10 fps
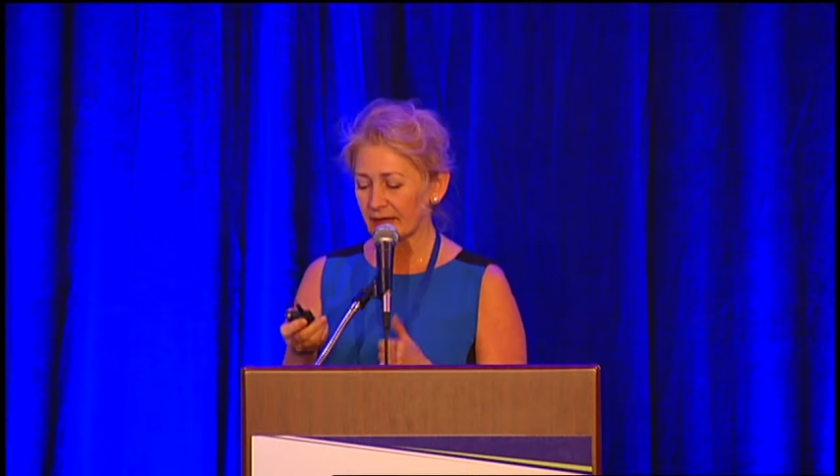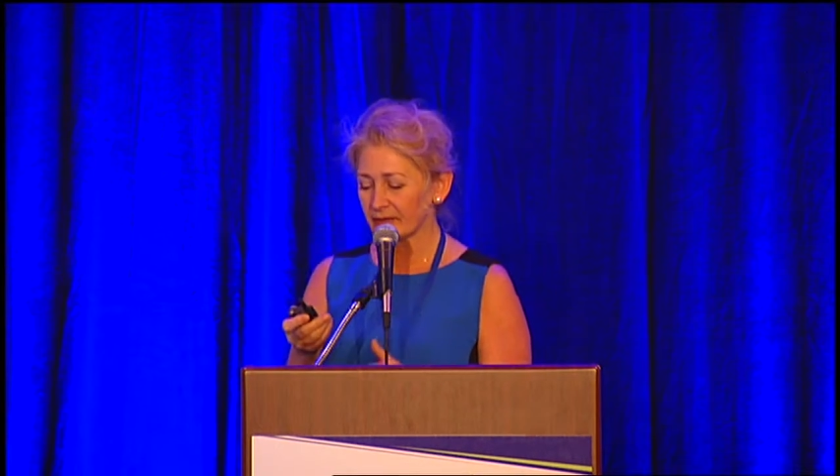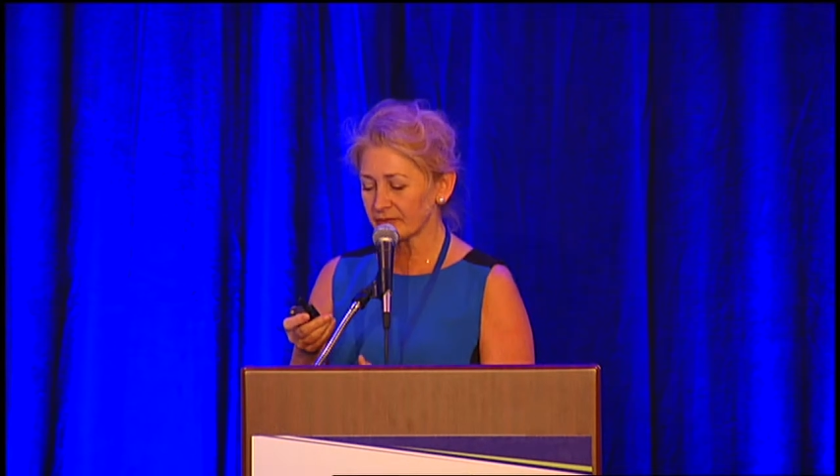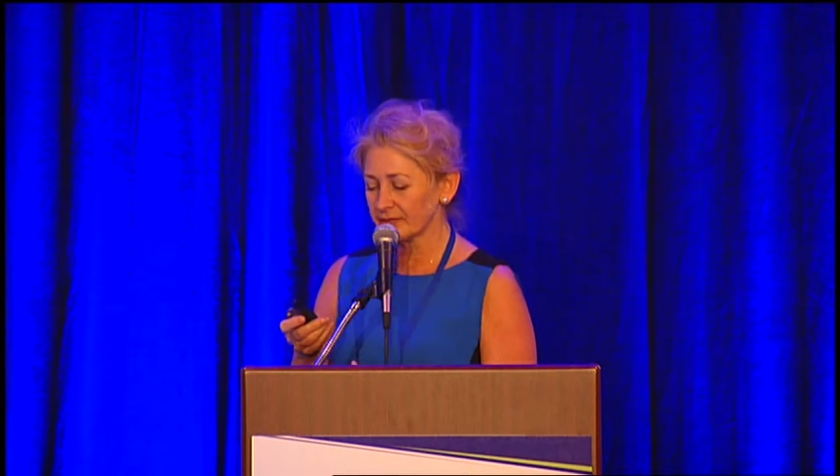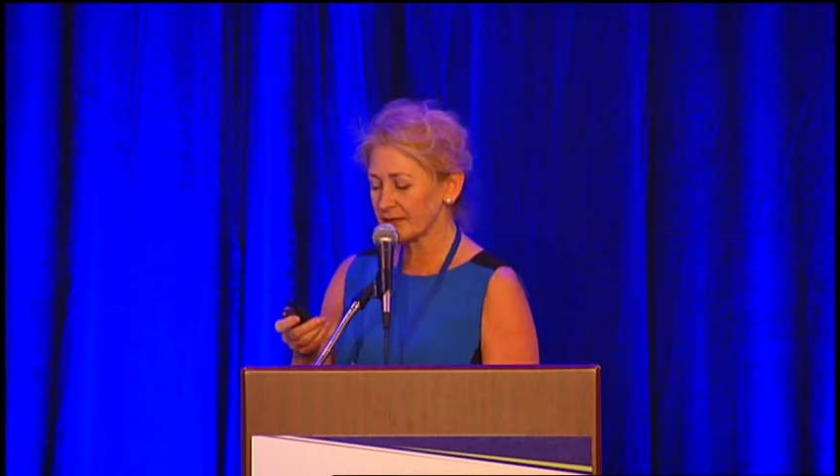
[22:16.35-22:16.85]

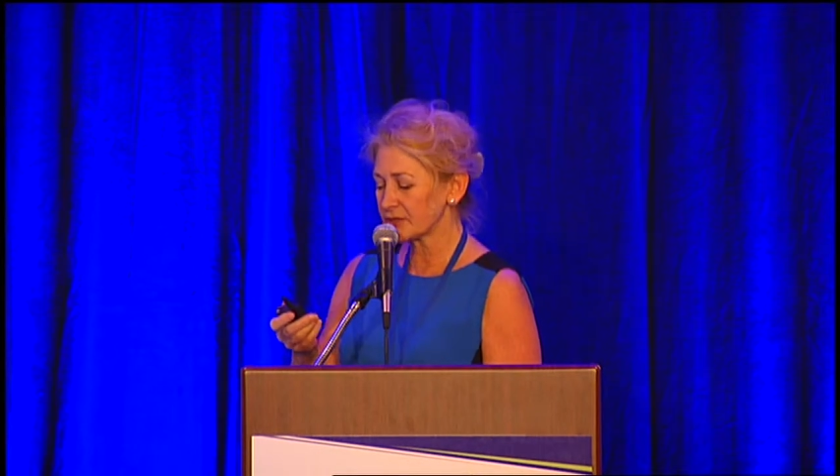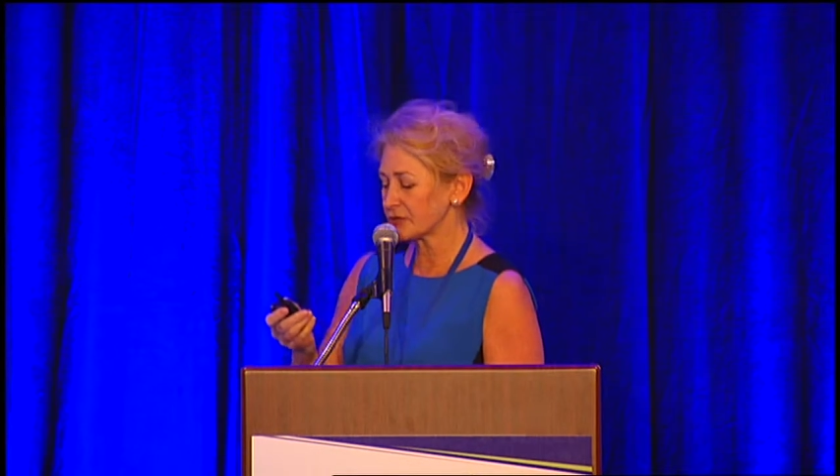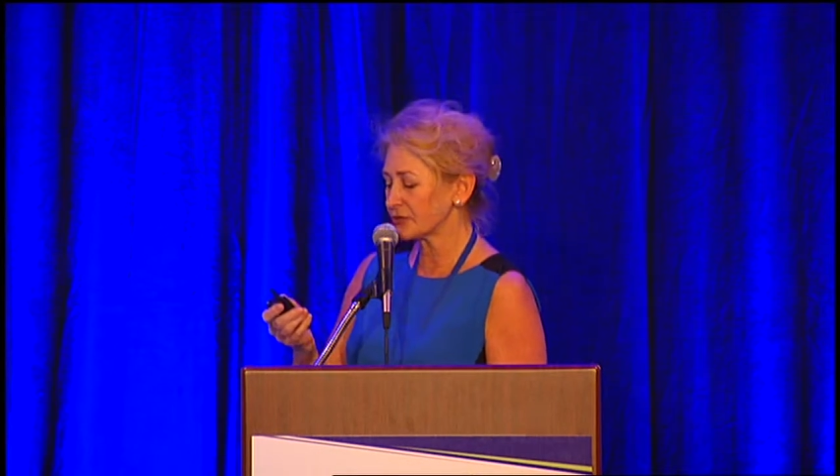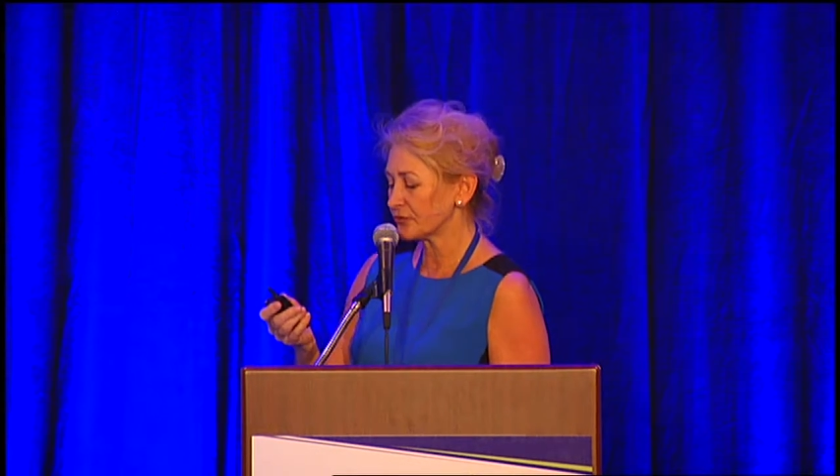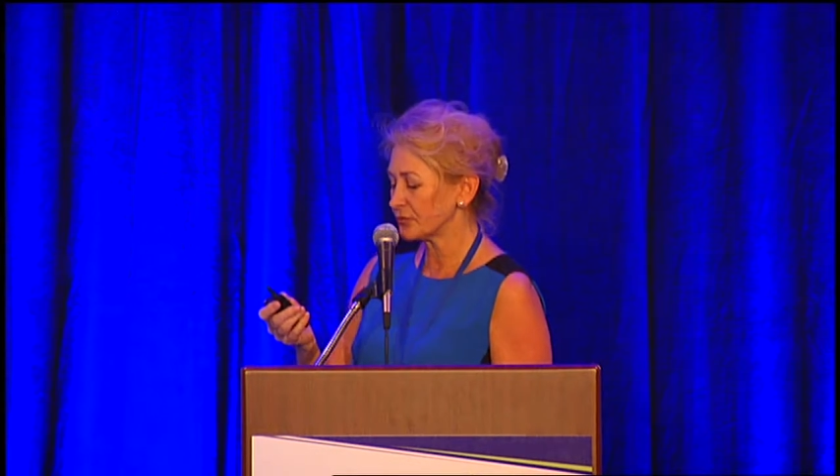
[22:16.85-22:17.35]

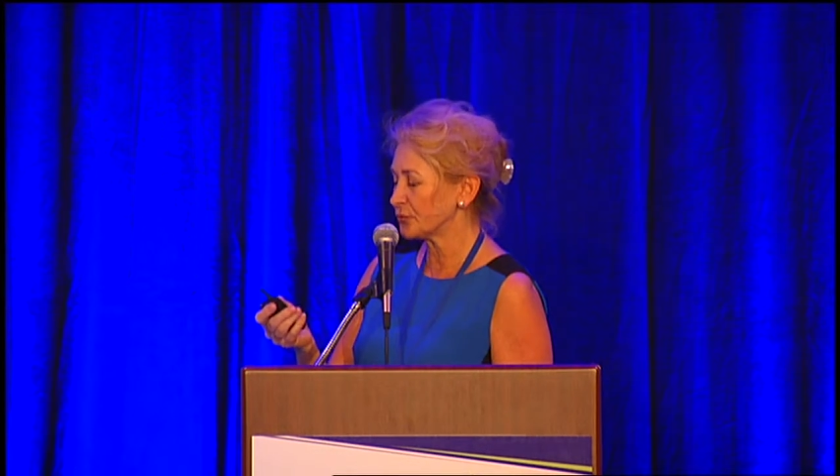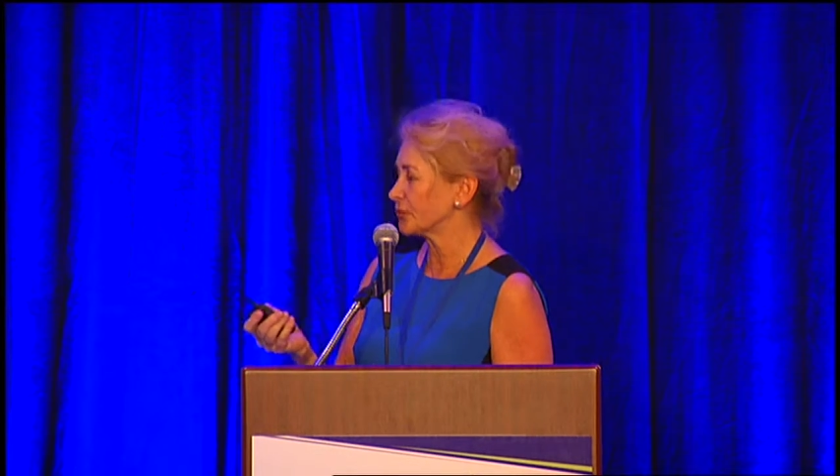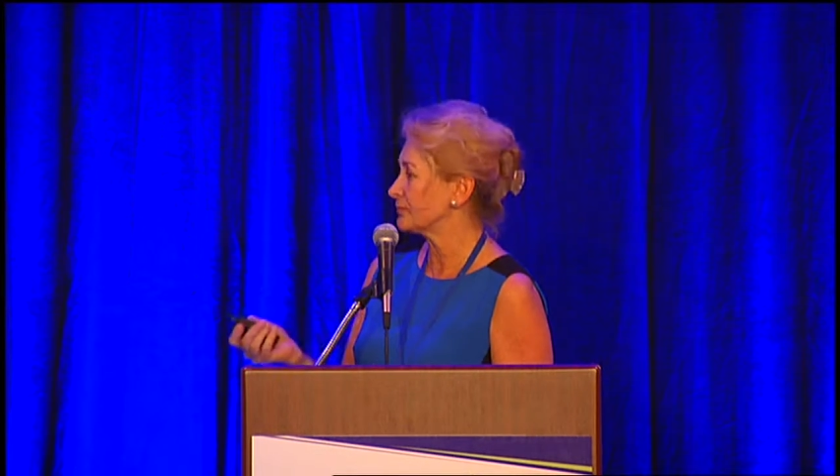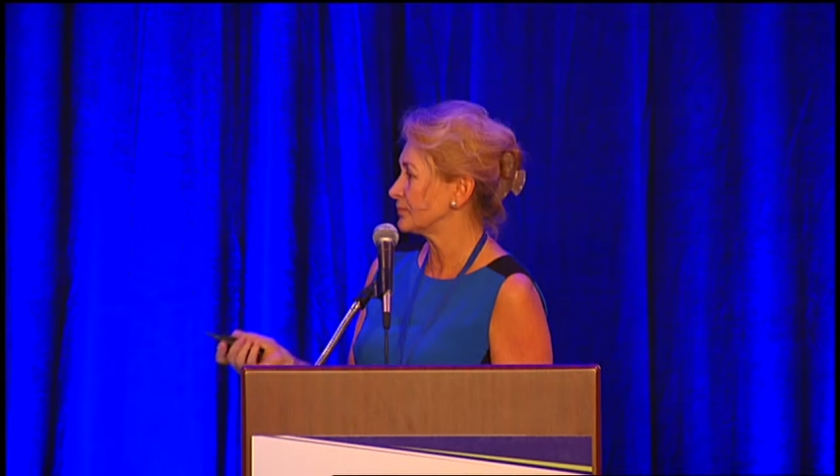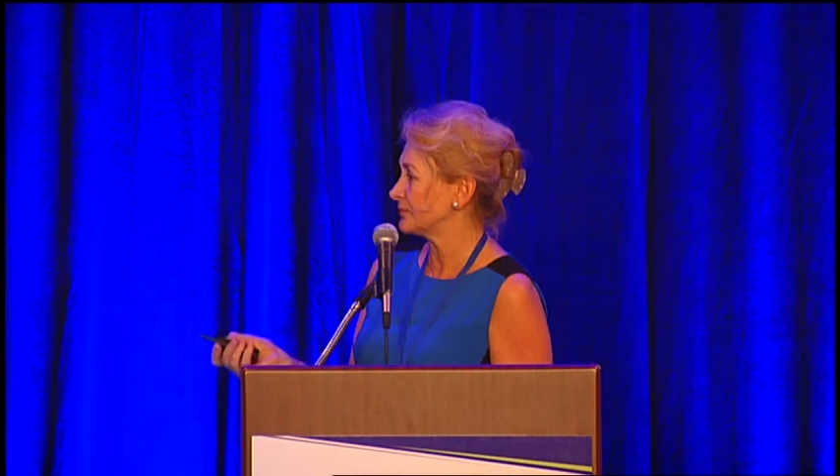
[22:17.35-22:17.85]
aggregation of mutant